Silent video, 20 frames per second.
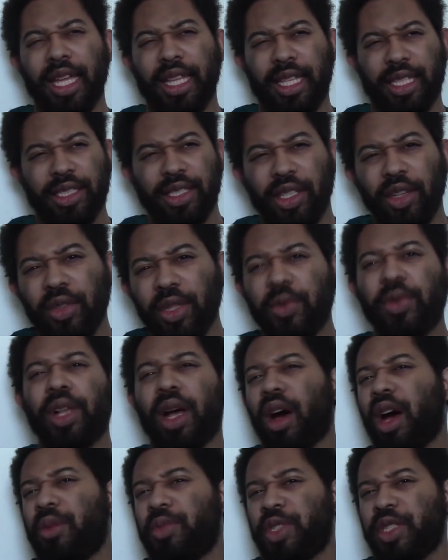that's the only real
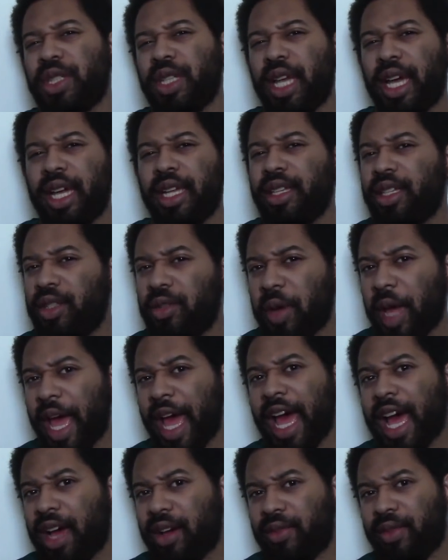option that you
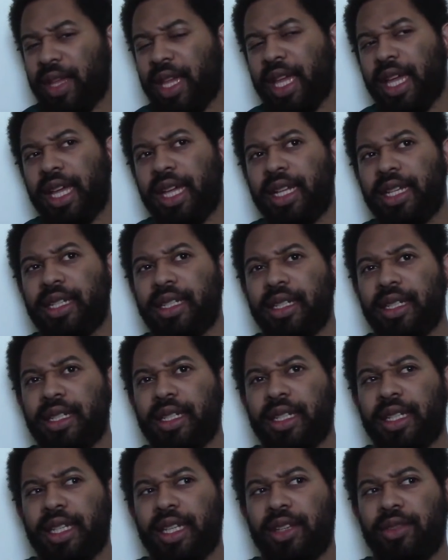have and
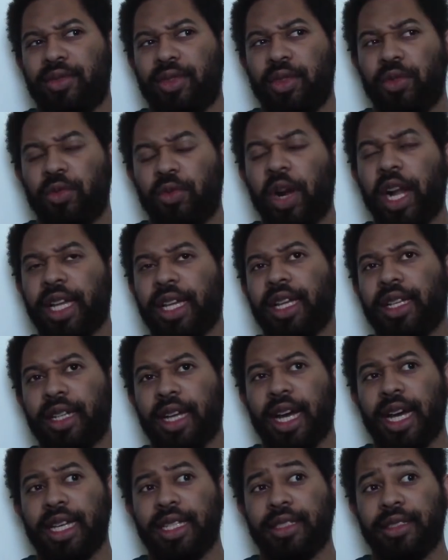if you
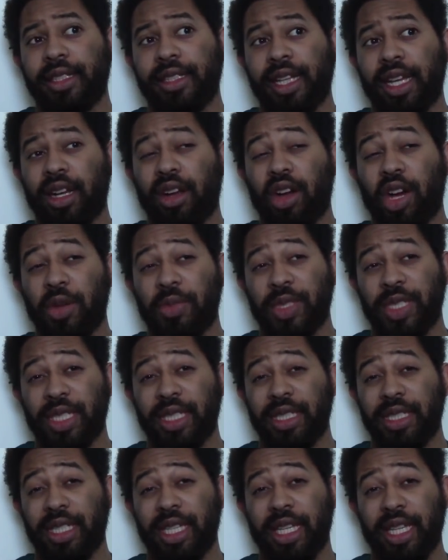recognize that that
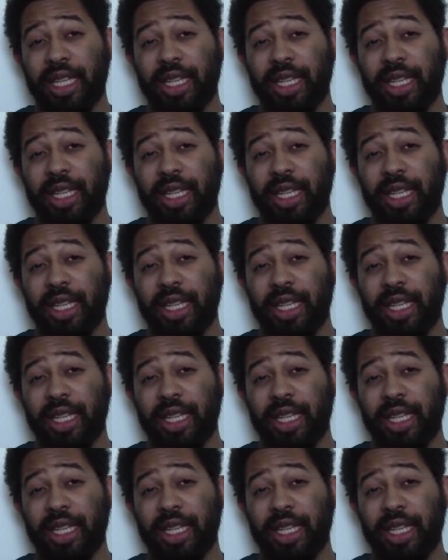option